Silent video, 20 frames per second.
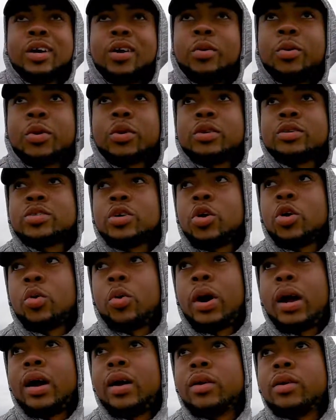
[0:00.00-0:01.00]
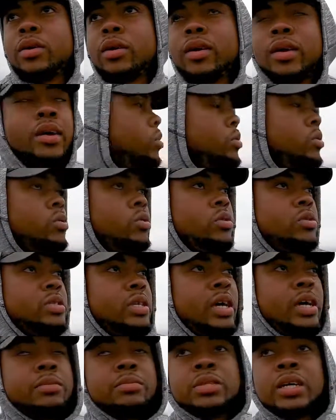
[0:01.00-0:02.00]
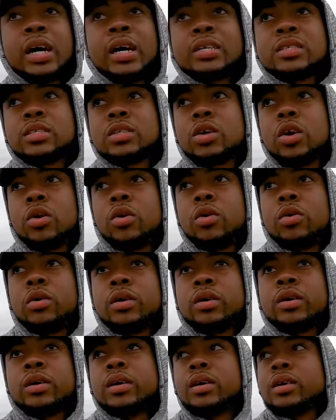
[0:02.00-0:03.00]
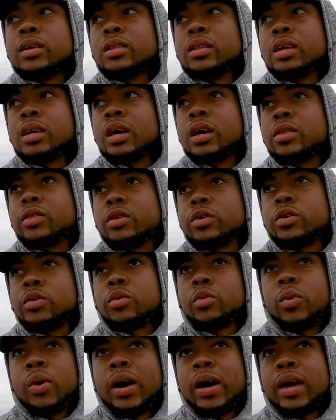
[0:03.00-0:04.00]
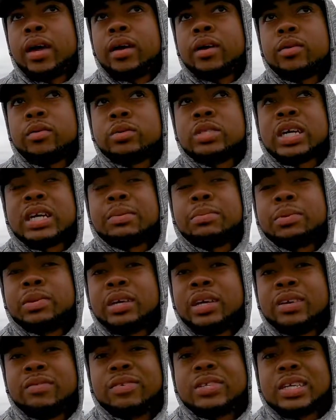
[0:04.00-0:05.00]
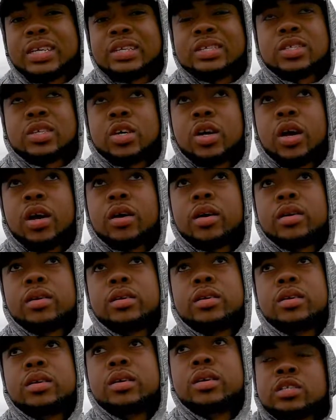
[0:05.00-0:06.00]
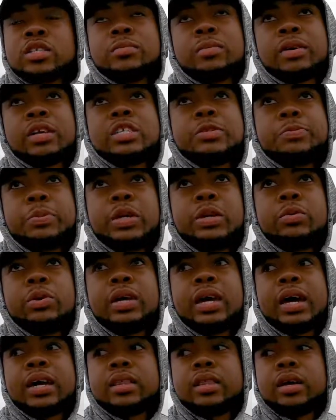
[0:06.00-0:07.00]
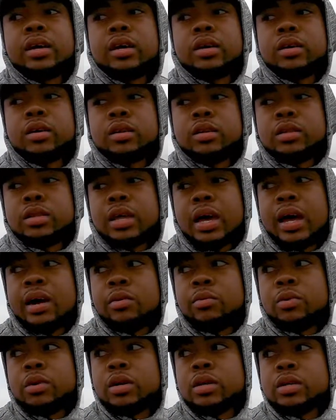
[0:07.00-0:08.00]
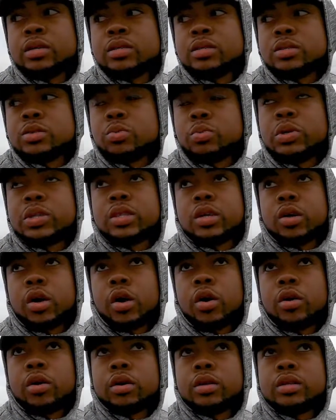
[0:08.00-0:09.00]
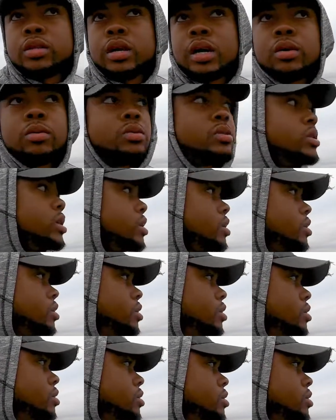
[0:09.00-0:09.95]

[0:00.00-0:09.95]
So we're gonna turn around, but we're gonna do the same test going the other way, which I believe is against the current. Judging by the speed we got there, that was with the current, I would say.